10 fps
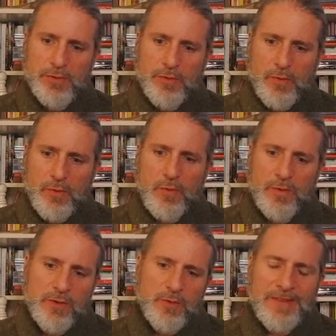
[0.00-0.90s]
or, or
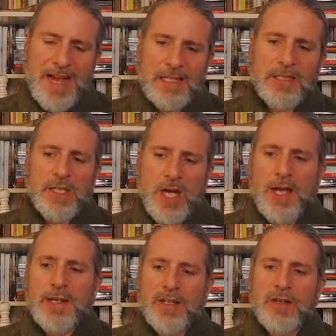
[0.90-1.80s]
the sort of island
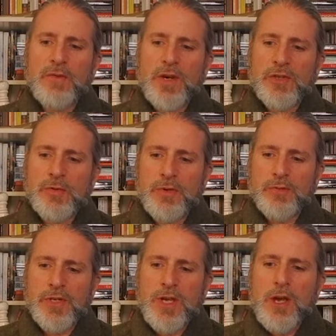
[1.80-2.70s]
continent of
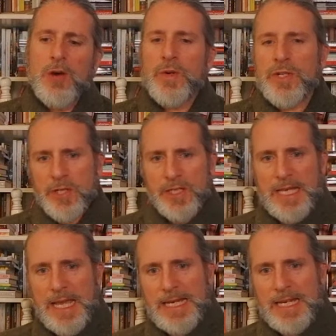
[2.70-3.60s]
Westeros, which is
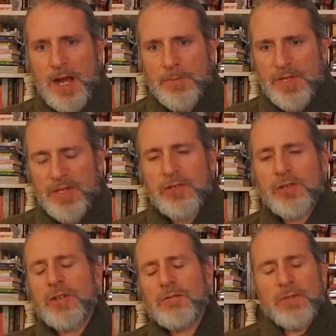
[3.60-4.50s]
set in
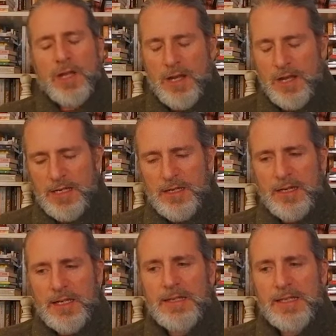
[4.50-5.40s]
opposition uh,
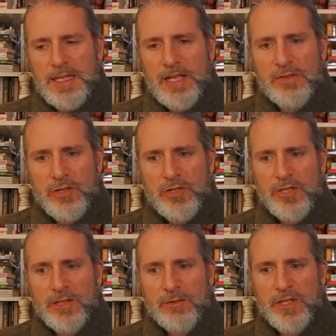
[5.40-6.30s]
in the television
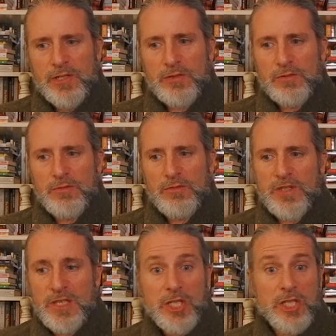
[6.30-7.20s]
series to,
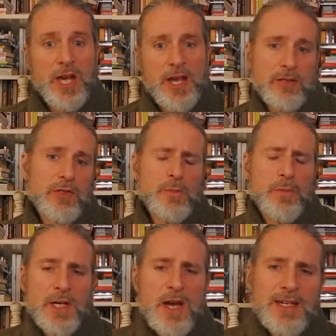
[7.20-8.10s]
to this giant
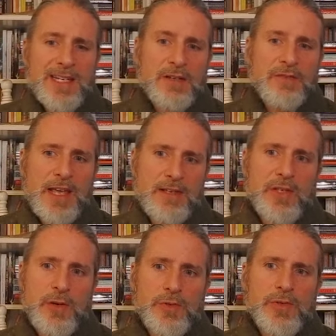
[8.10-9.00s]
supercontinent of
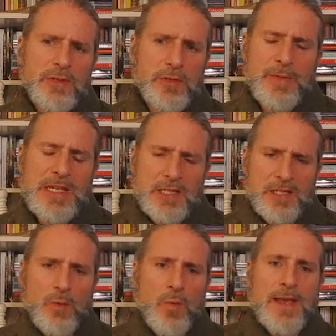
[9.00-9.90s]
Essos. So
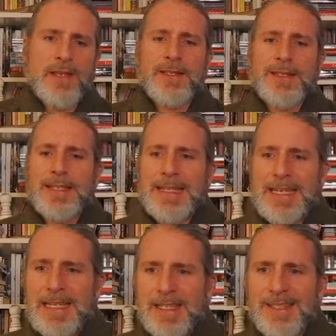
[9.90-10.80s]
basically, west and
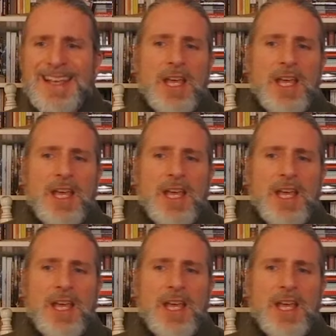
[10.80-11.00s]
east.